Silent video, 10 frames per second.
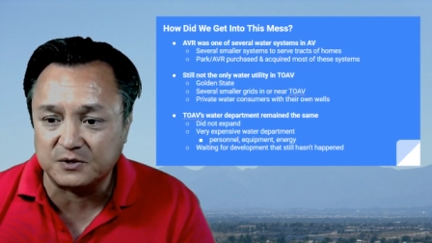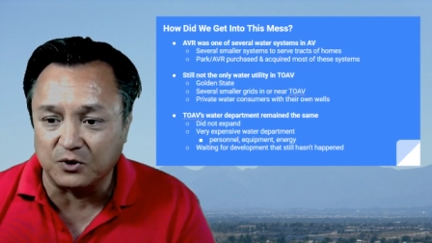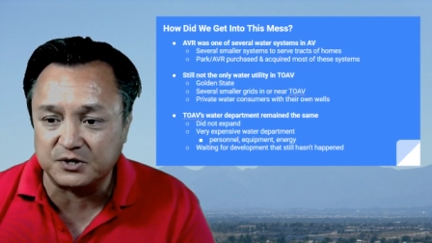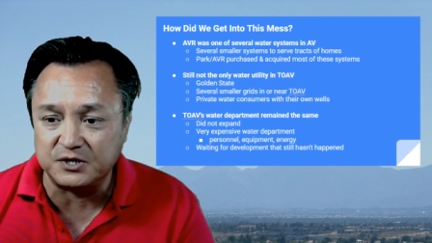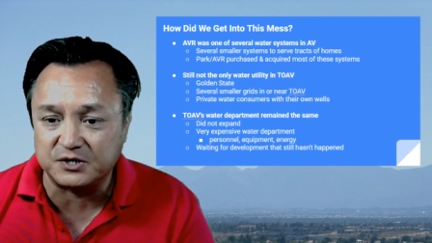
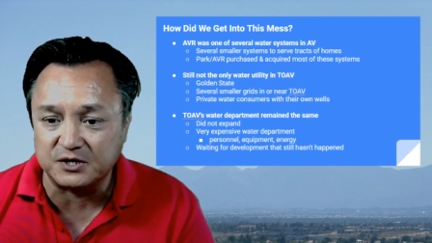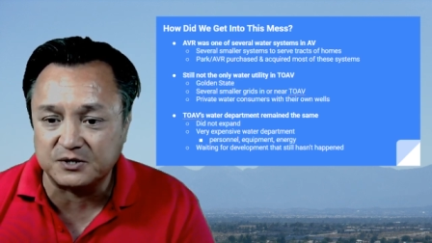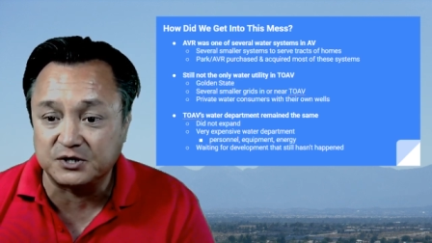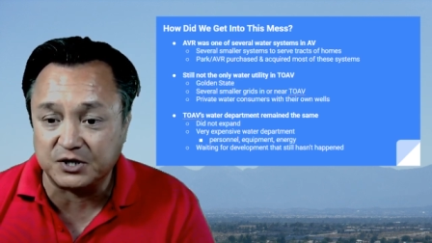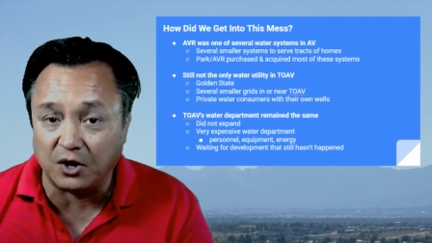most of these
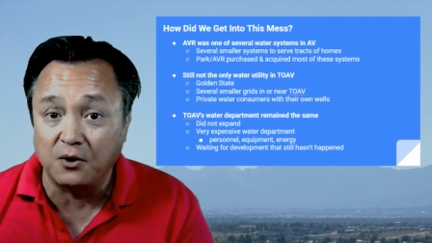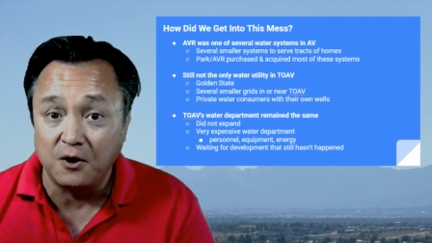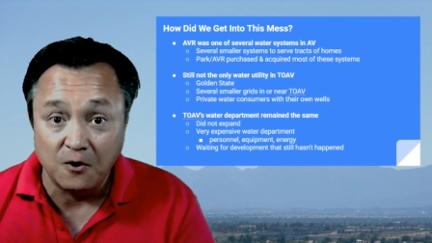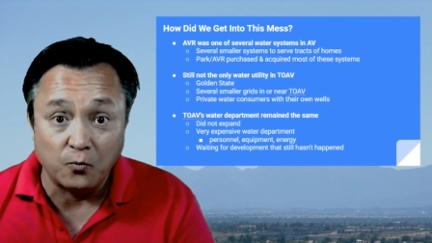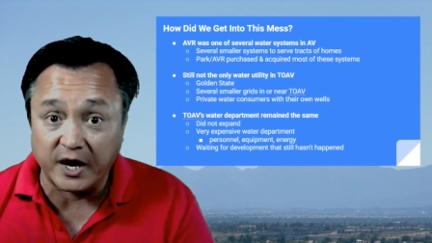systems until
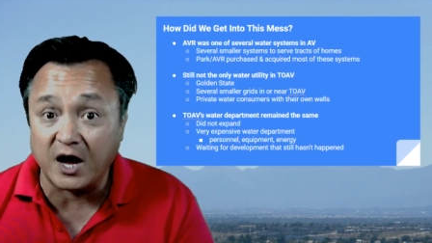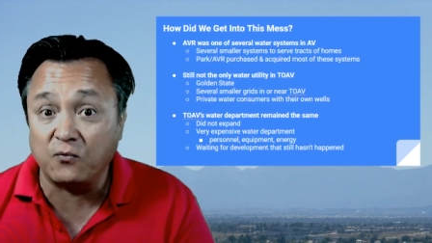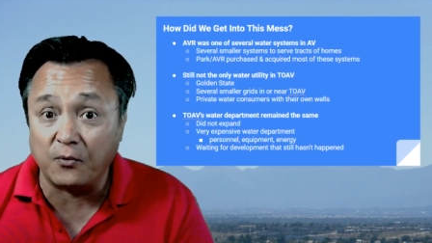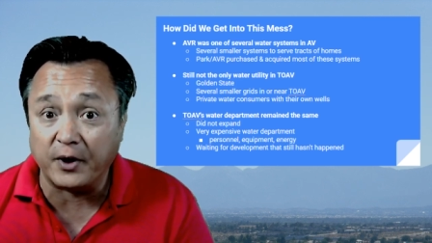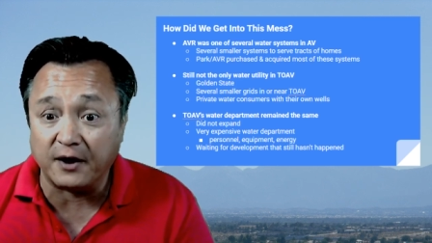we have
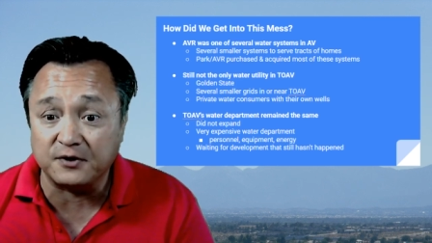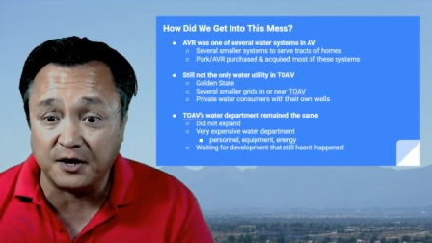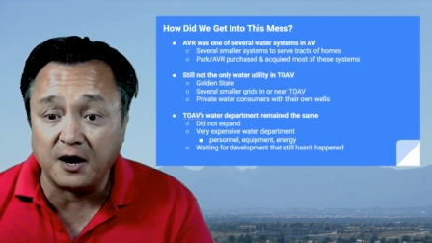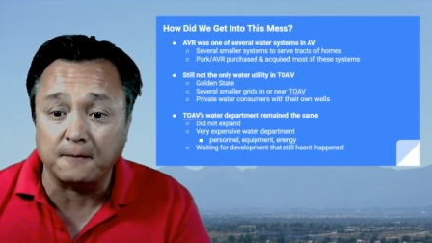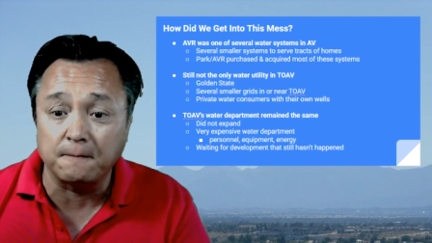what we have today.